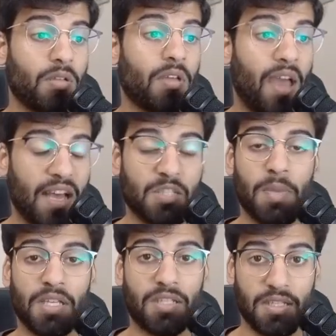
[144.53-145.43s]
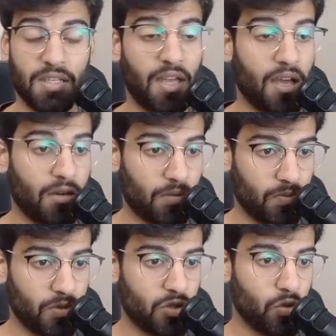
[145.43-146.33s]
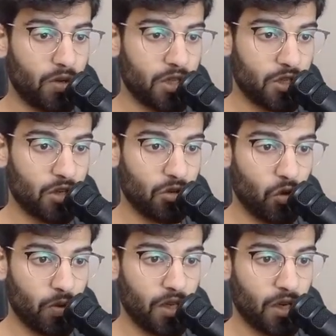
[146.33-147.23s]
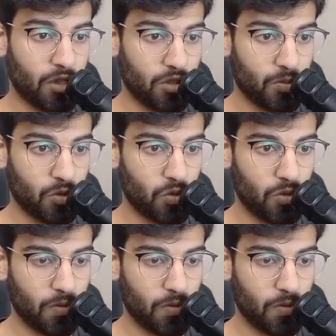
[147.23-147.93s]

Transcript: as best as it can. So we're just going to go with a custom tool.